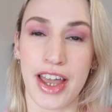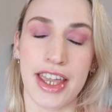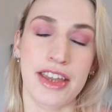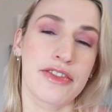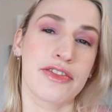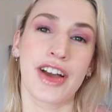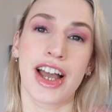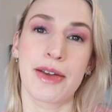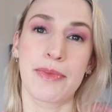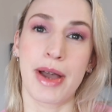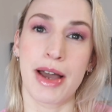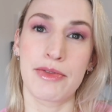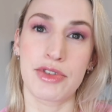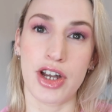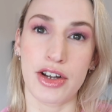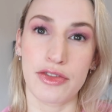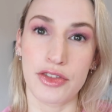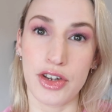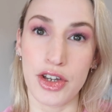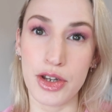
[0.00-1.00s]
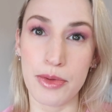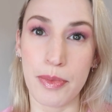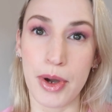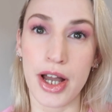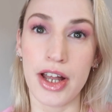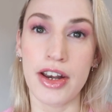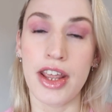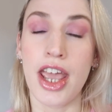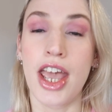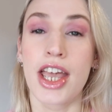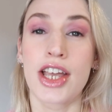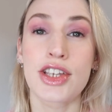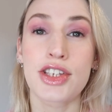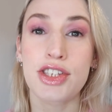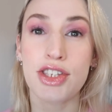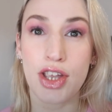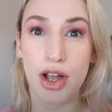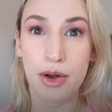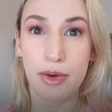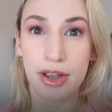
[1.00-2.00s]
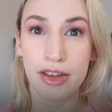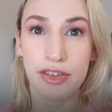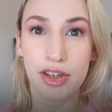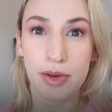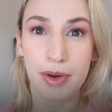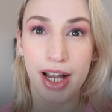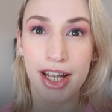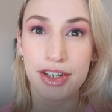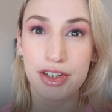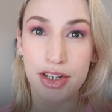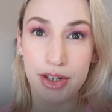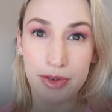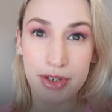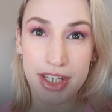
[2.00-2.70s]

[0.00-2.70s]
a five pound off coupon. So if you are new